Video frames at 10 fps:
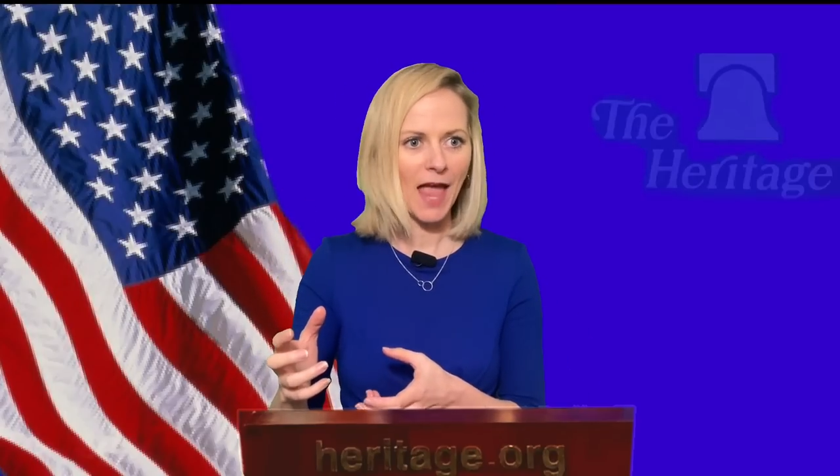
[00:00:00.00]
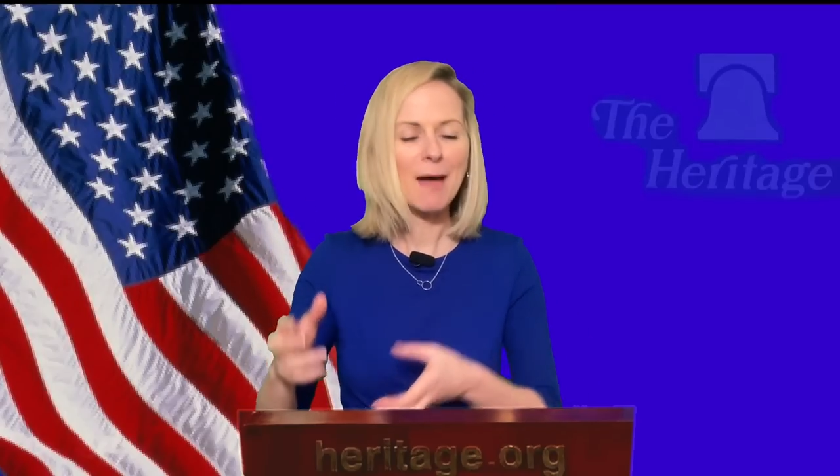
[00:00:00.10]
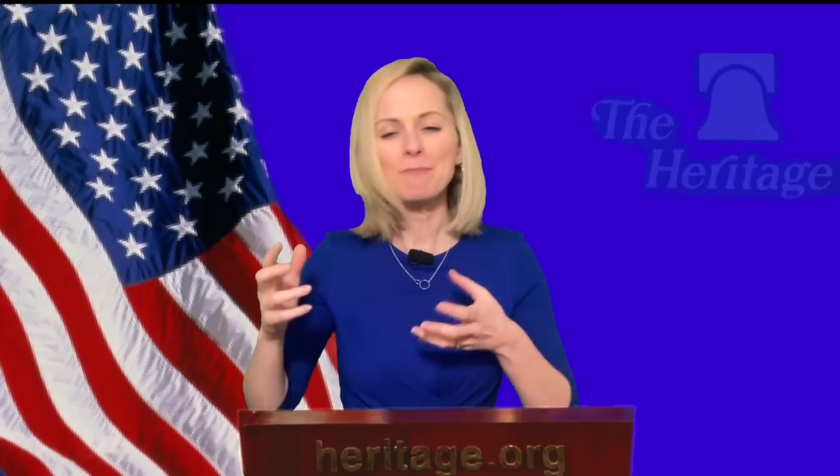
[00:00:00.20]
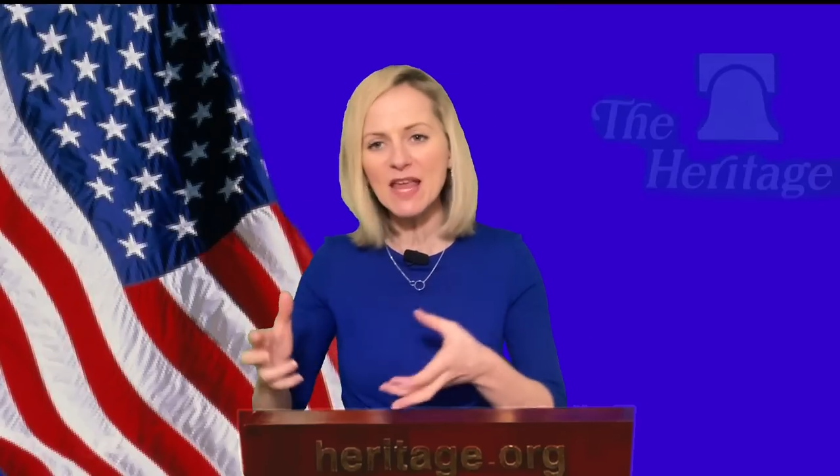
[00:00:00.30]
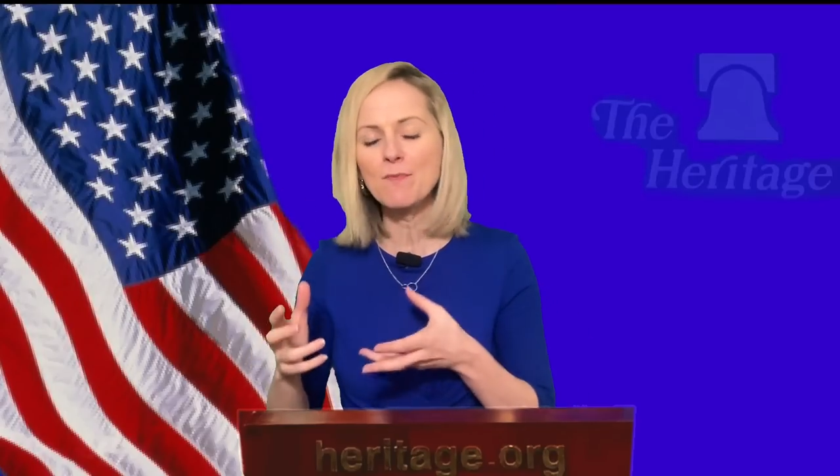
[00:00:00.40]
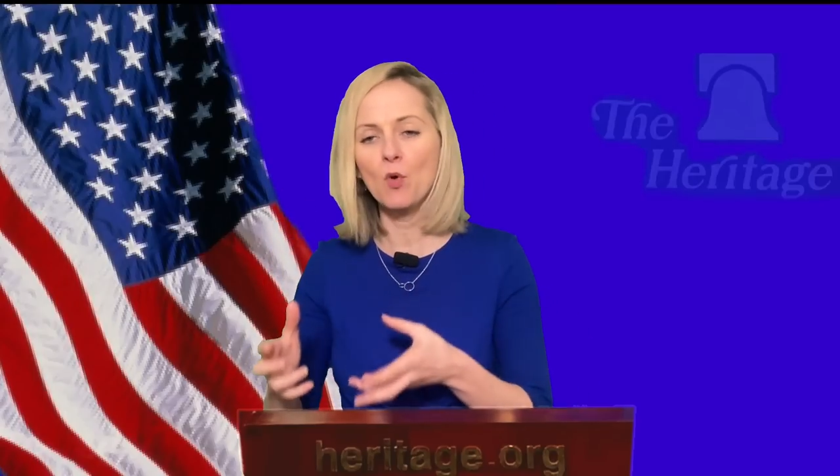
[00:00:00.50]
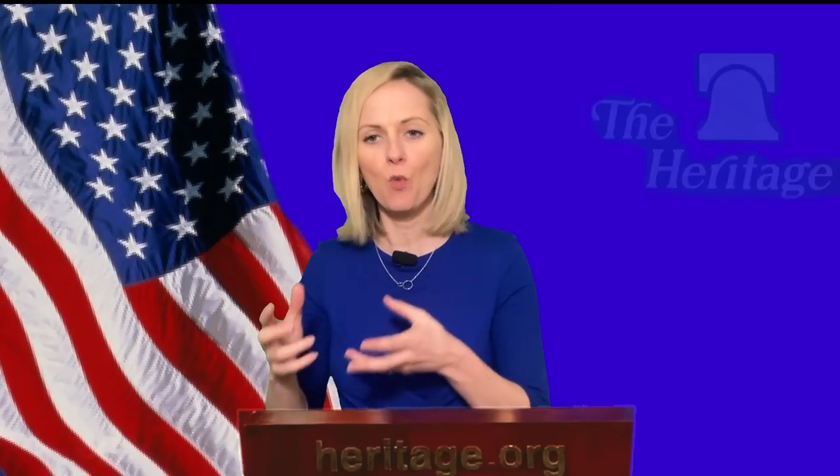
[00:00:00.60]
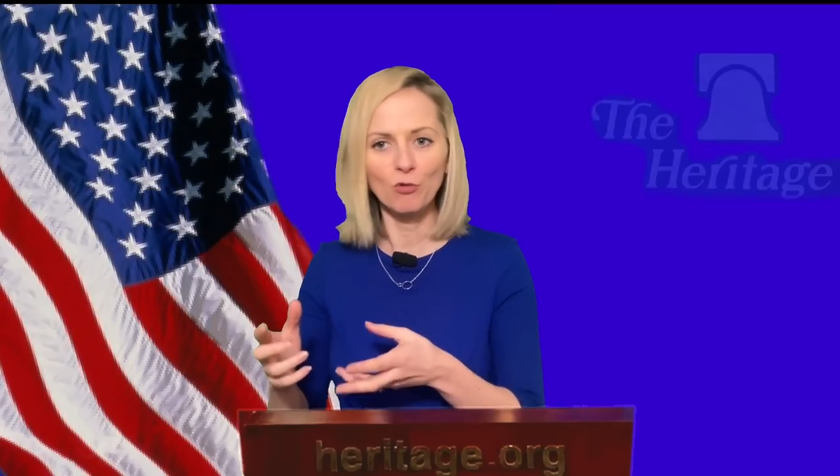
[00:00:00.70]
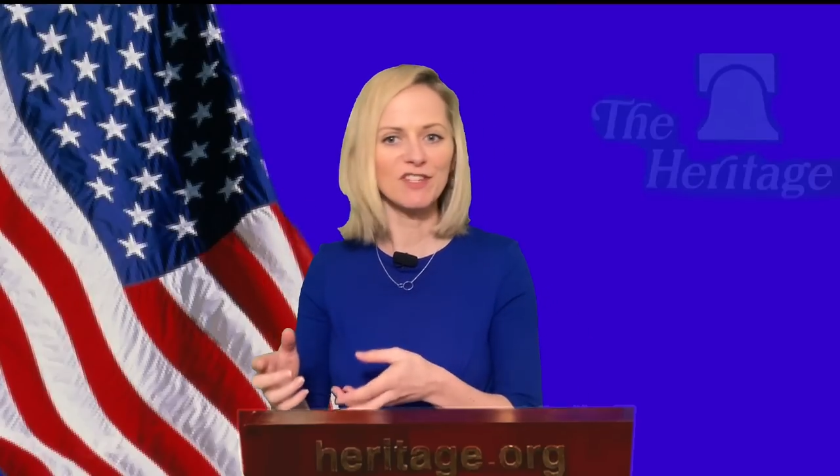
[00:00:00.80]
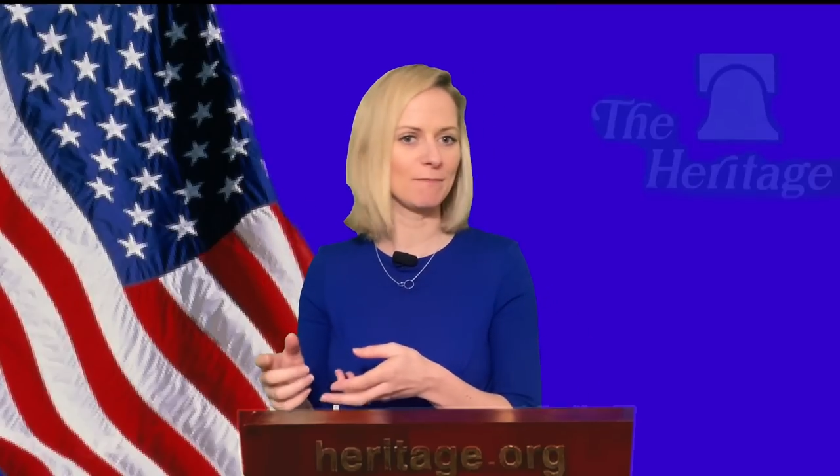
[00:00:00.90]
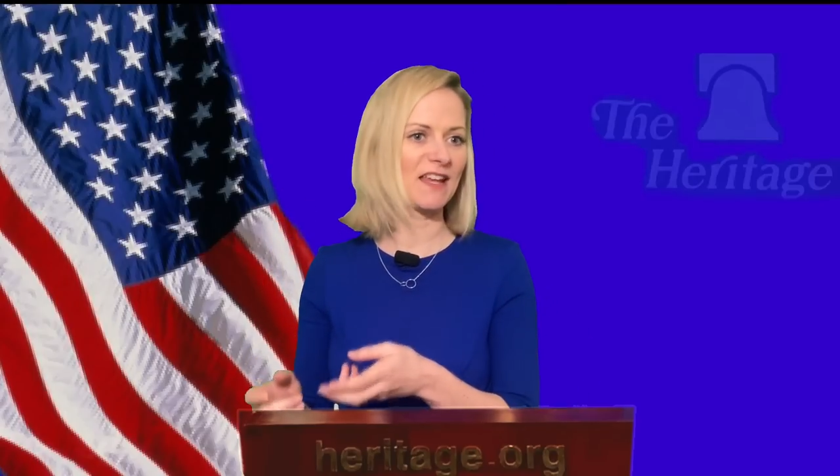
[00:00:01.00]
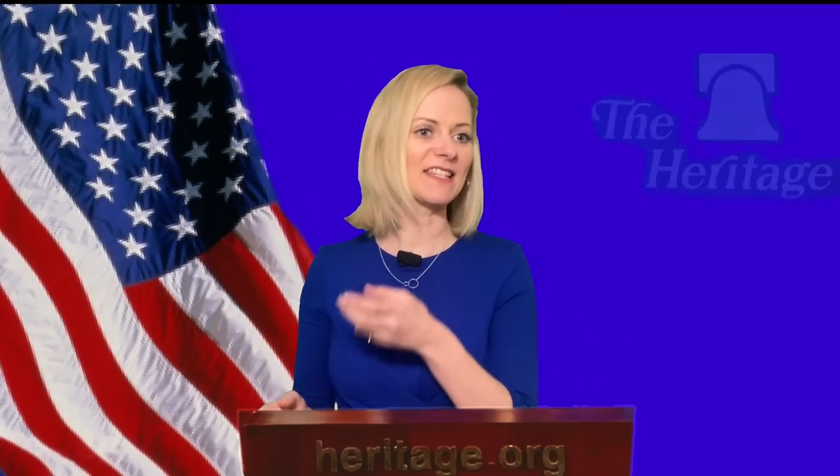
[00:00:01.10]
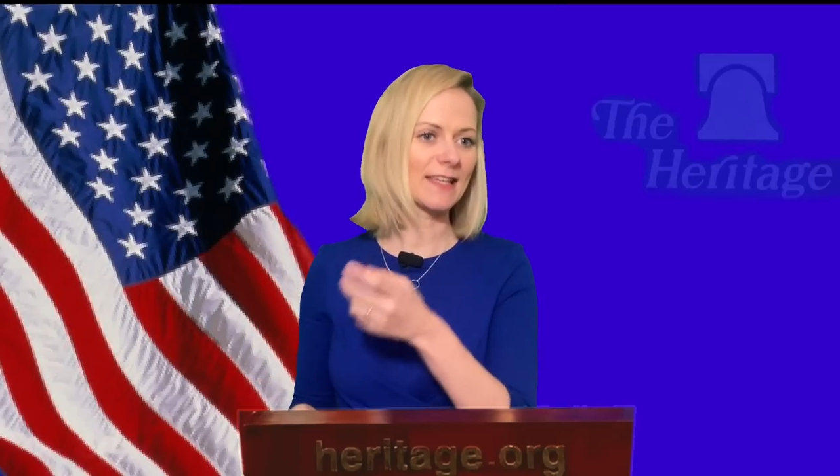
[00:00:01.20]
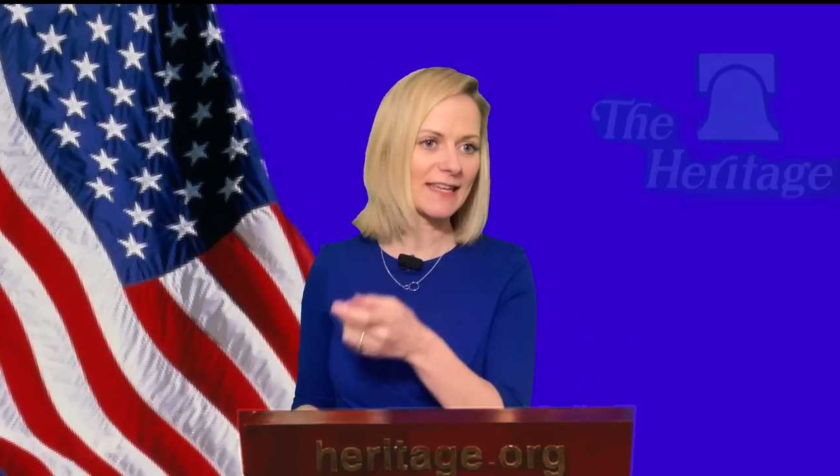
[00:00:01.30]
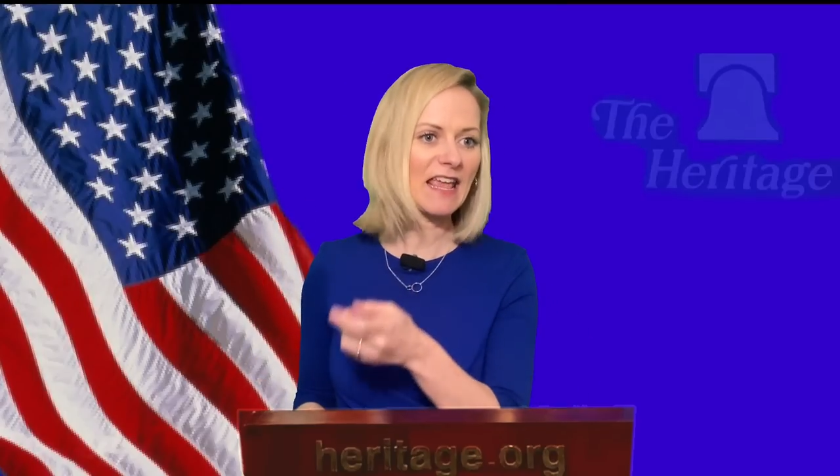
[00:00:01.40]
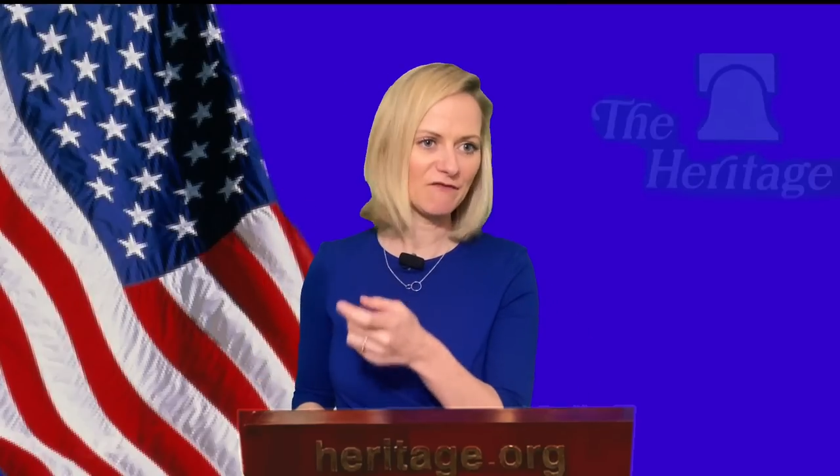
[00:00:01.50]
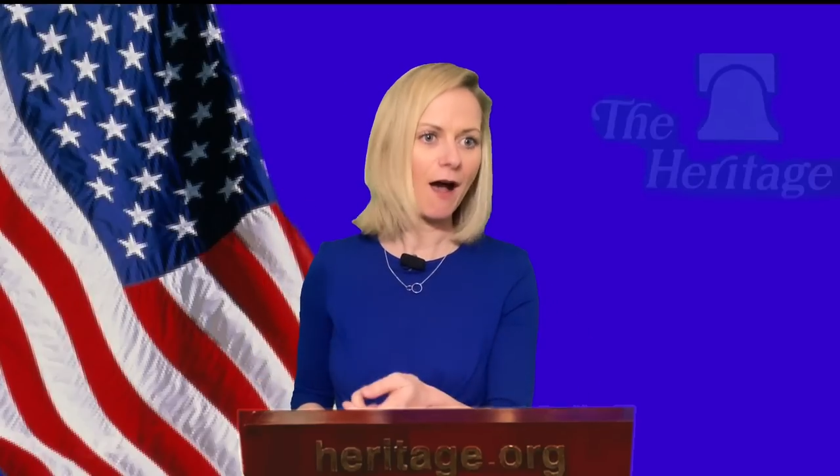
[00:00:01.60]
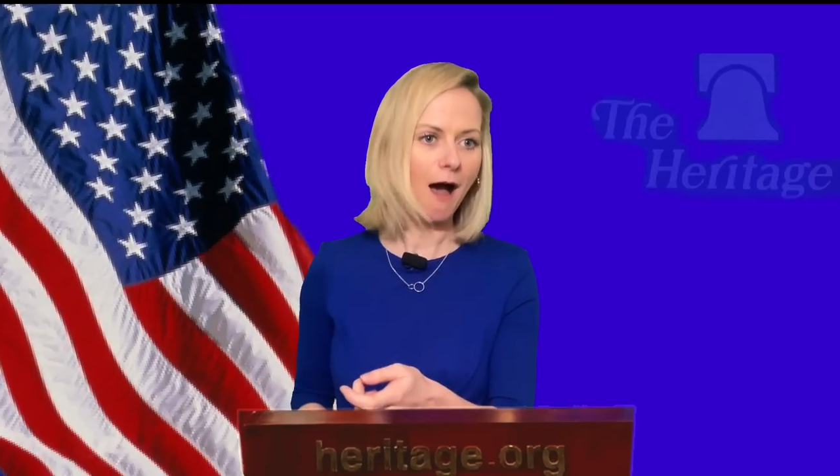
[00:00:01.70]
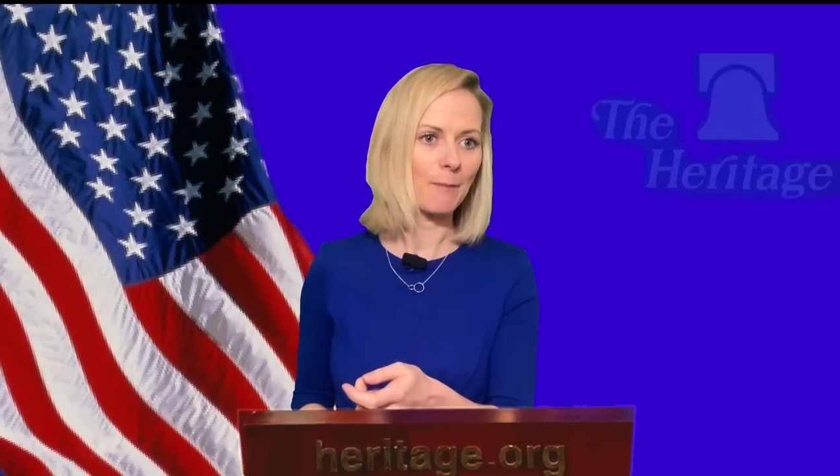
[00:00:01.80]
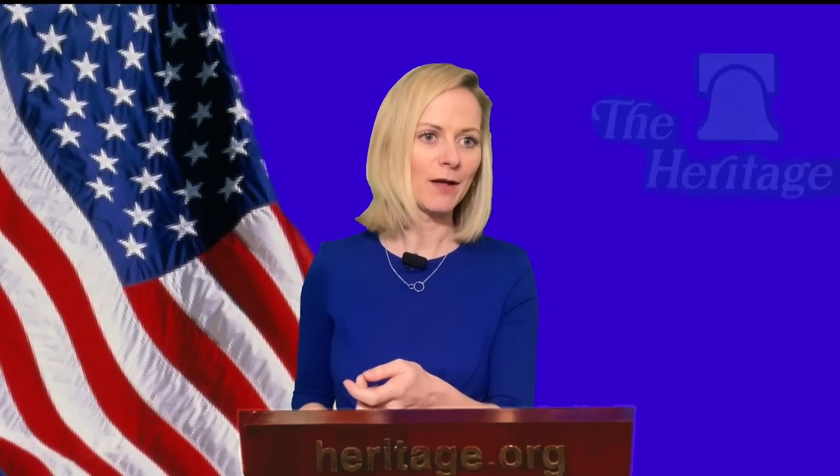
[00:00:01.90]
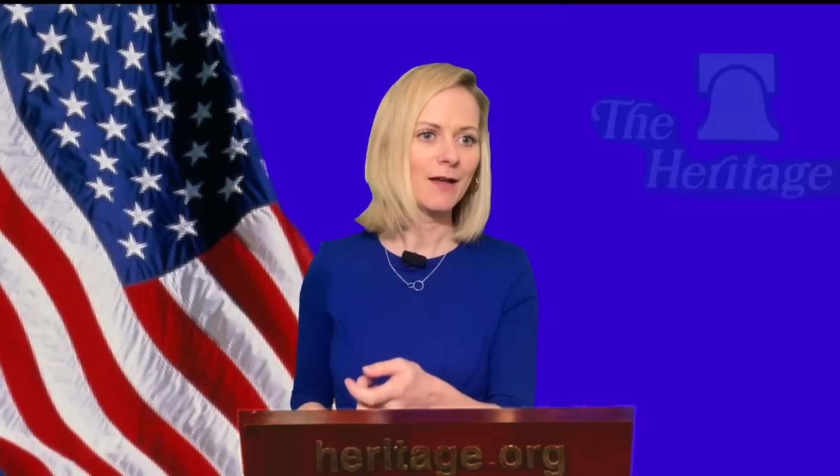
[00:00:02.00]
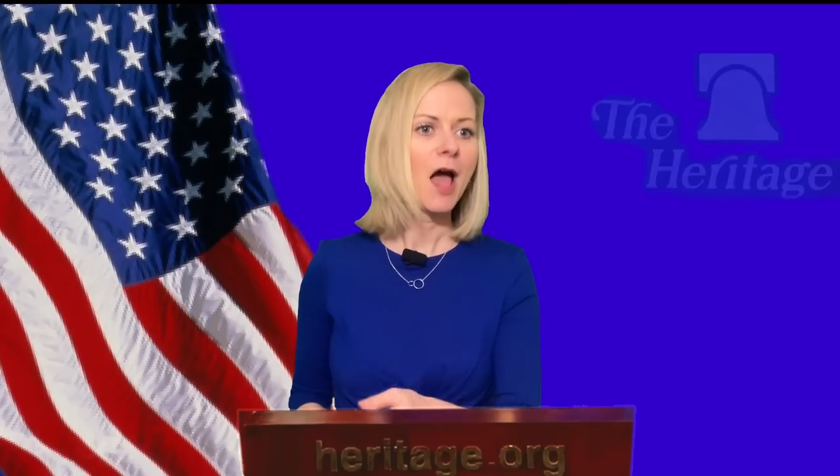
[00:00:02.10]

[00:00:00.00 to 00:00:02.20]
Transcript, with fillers: and people wanted me to give up,